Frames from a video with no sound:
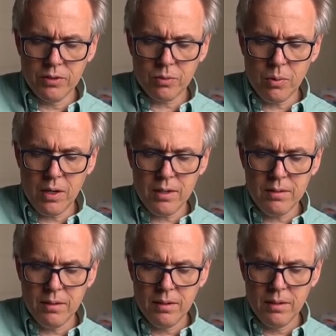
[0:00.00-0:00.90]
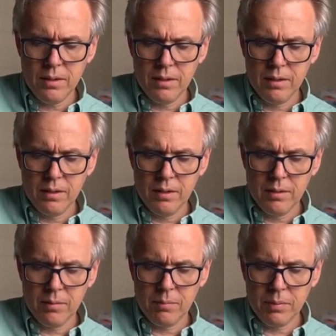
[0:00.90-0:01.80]
squared
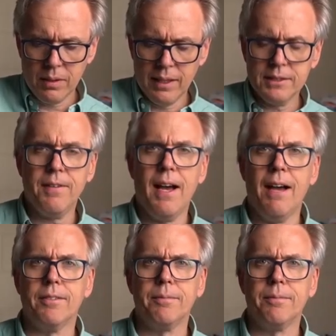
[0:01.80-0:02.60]
plus 5.